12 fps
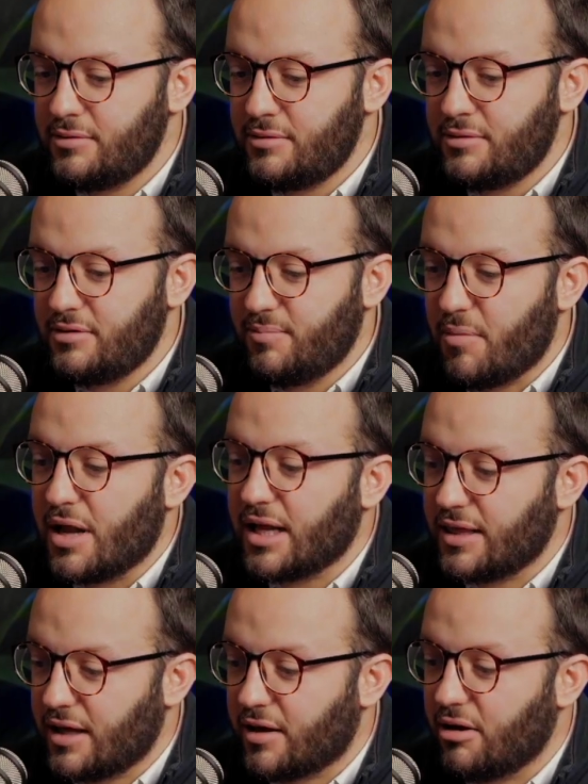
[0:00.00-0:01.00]
money
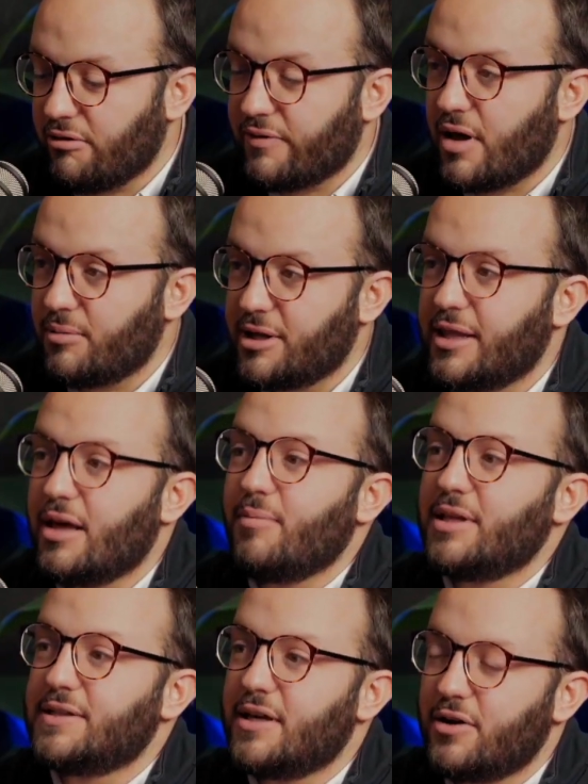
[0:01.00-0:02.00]
that could have come to them
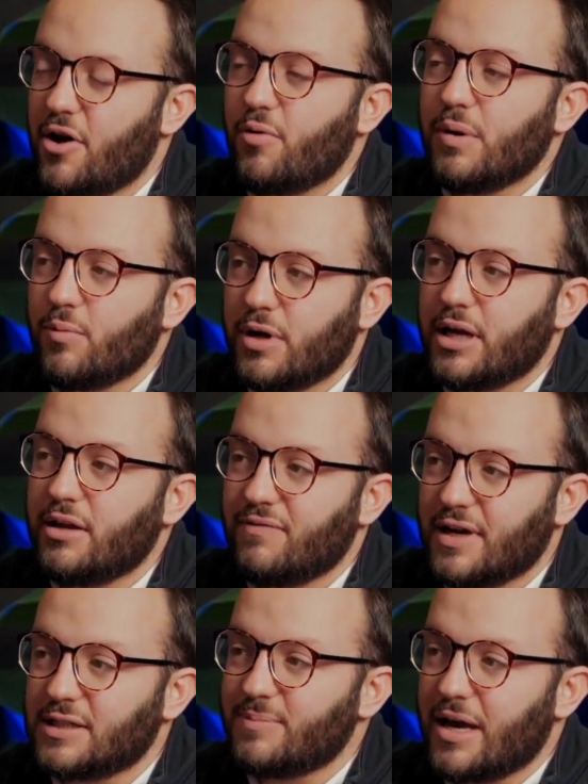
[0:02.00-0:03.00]
and said, no, we want to
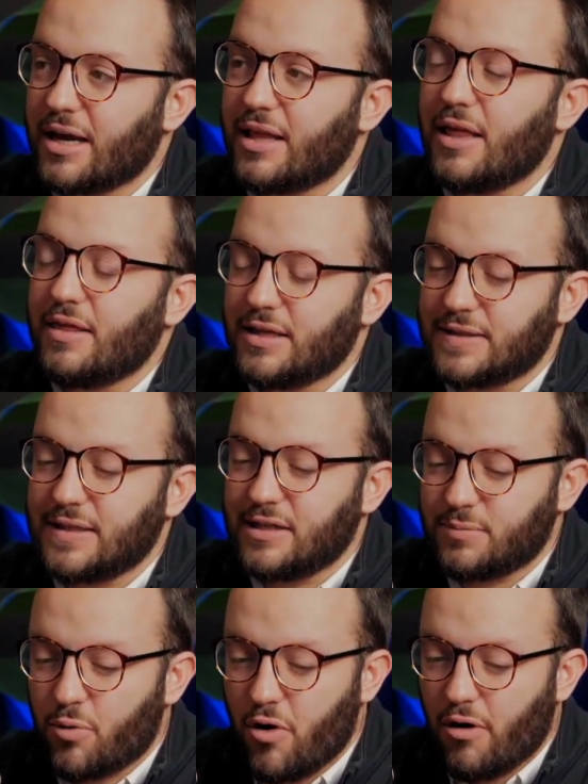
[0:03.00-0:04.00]
invest back in this. This
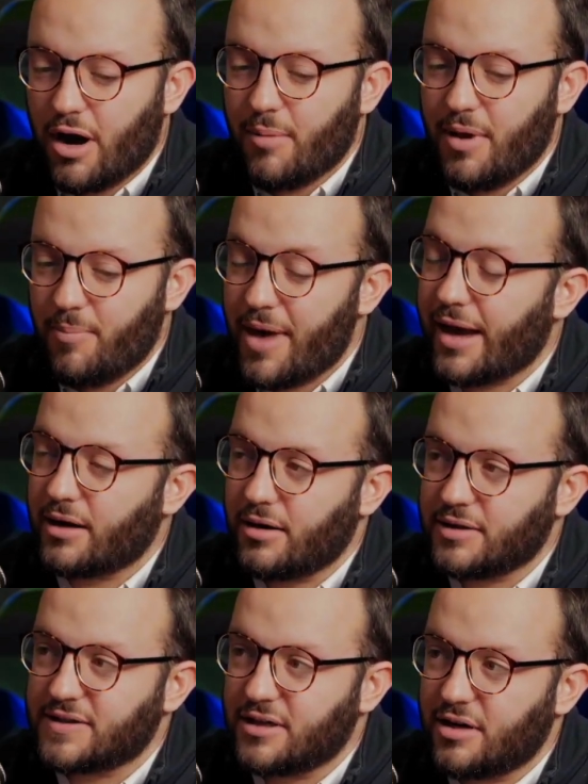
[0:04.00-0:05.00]
program impacted
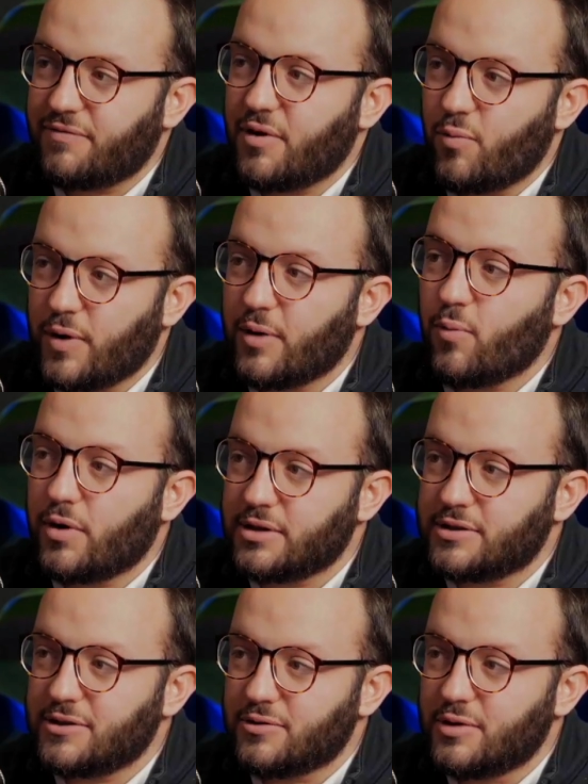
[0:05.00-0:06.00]
us enough that we want
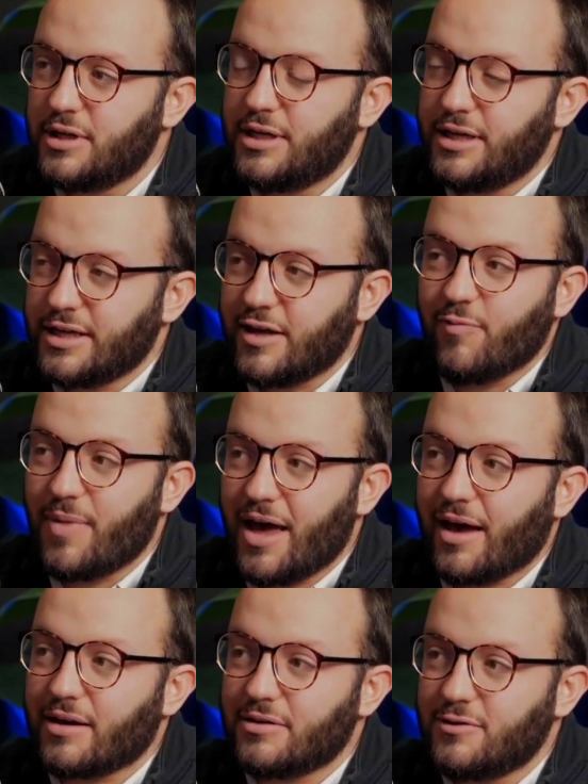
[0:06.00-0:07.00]
to give
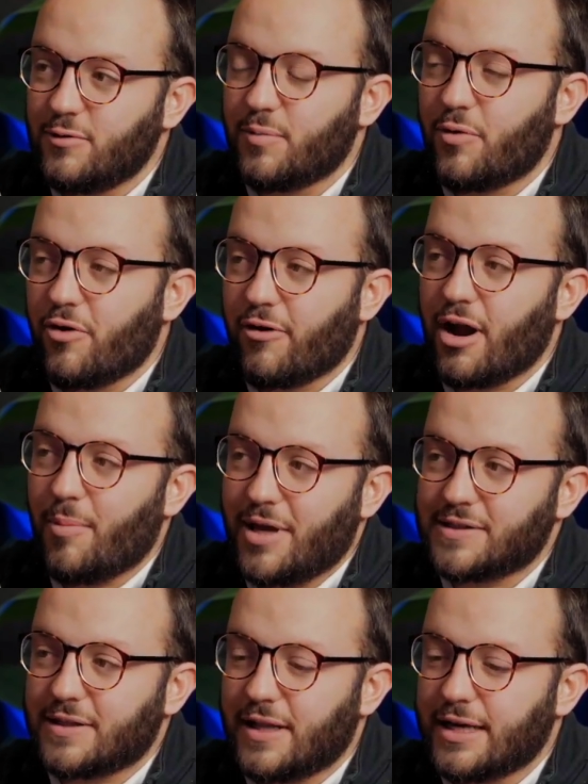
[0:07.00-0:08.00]
back to the program as
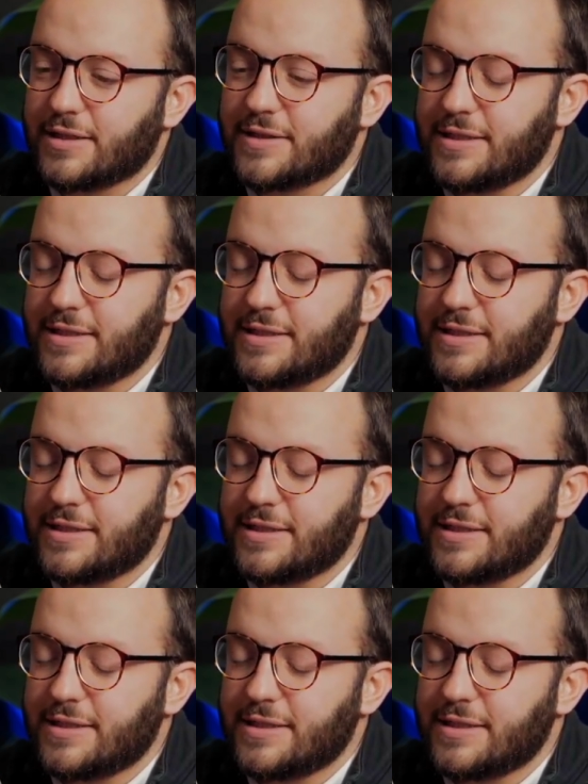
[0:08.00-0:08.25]
a class.